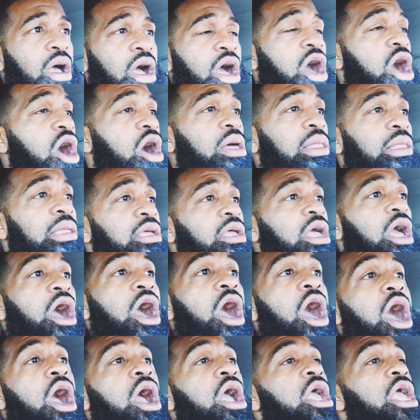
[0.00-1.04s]
All it,
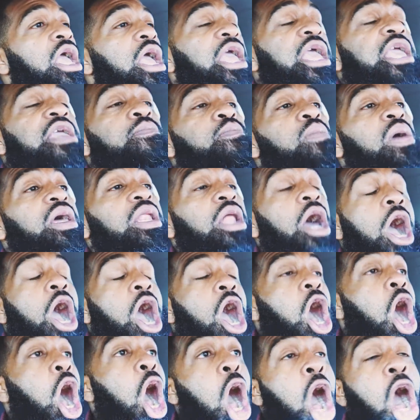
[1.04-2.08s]
he met
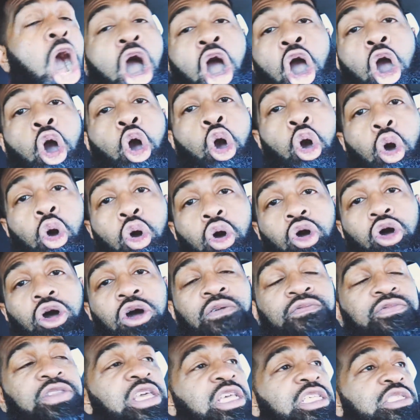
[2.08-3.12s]
all
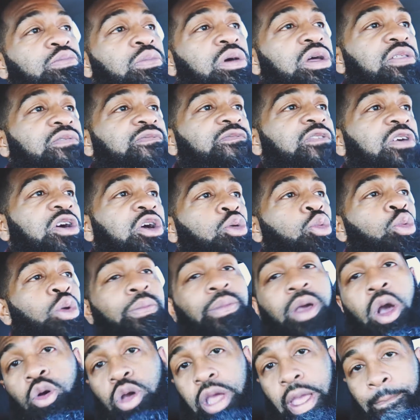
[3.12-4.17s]
of these motherfucking
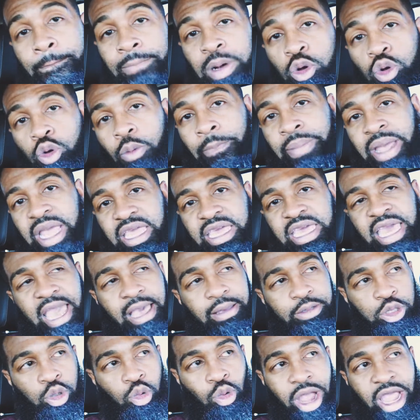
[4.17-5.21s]
women. Okay, boom, big
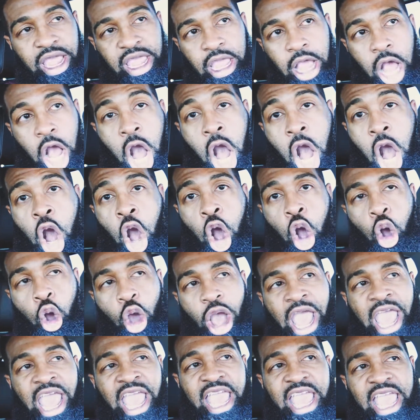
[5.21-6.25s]
caption right here. All
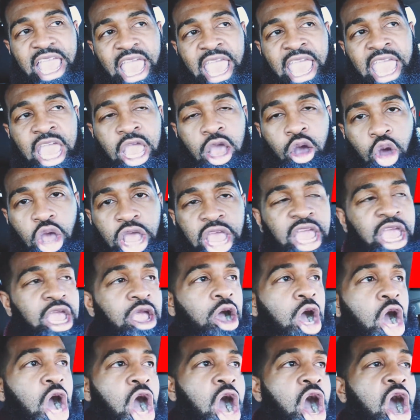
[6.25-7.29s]
A L
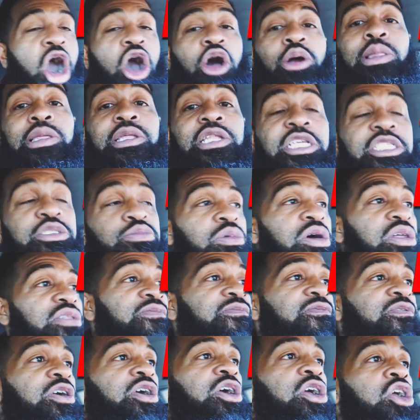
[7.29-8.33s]
L. All of these
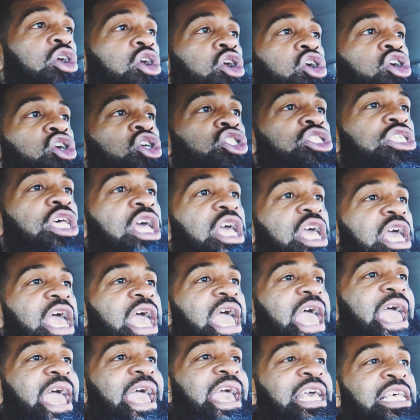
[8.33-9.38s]
motherfucking girls
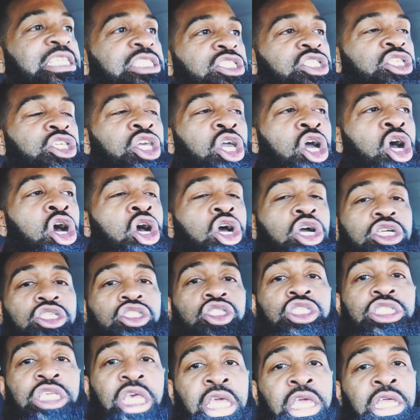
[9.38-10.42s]
as young
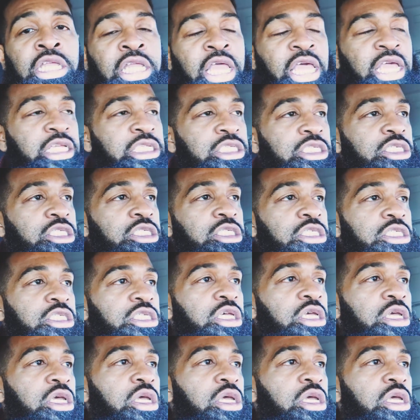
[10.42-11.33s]
teenagers.